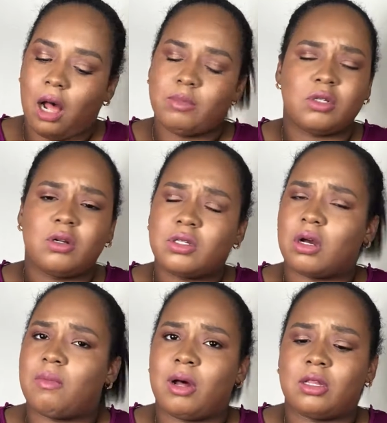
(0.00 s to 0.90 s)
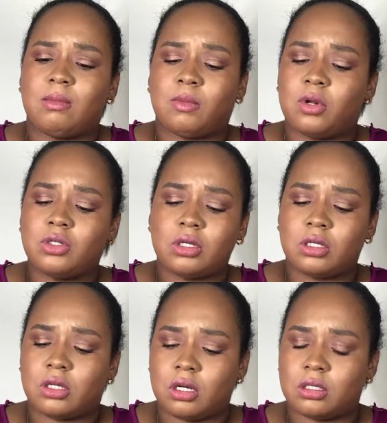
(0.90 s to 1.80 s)
I'm still gonna talk about them. I'm gonna try to
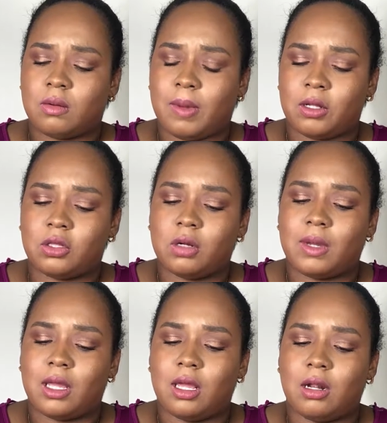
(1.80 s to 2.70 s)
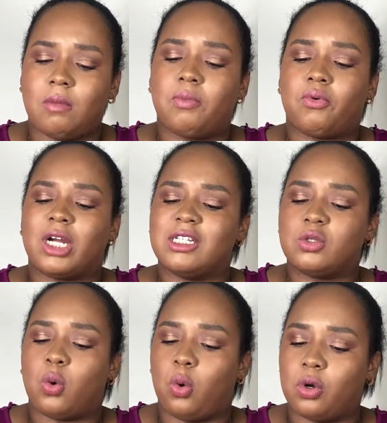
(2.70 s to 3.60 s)
talk about them in
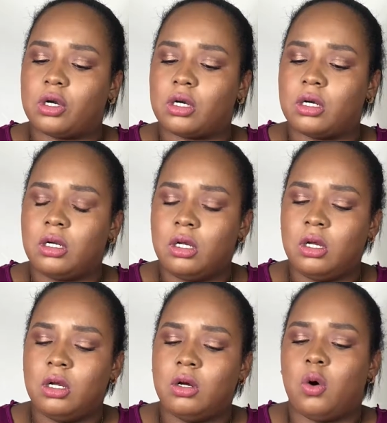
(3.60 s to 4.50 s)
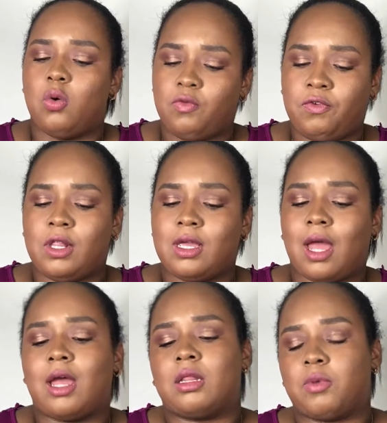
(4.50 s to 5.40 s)
price order. Hopefully
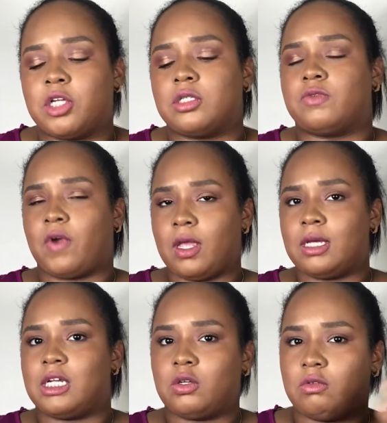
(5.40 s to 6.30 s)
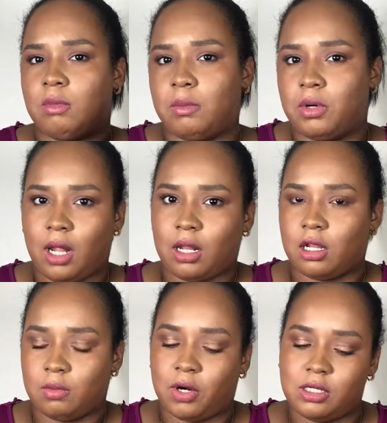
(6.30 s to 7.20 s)
I get the prices right because I don't remember all
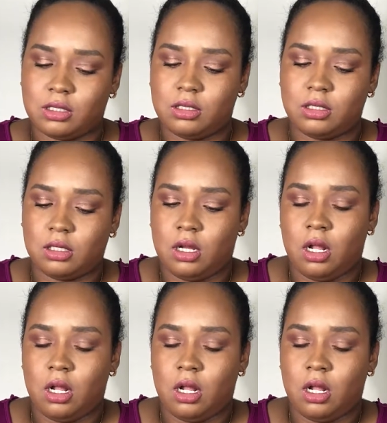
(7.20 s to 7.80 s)
of the prices.